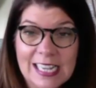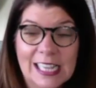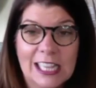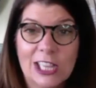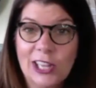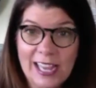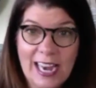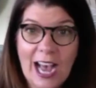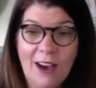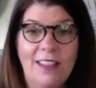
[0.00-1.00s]
looking
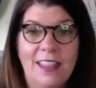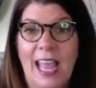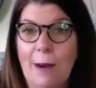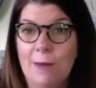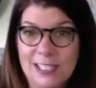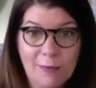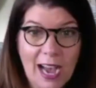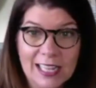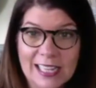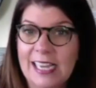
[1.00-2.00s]
out in the camera,
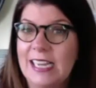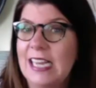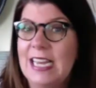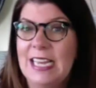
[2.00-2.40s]
smiling,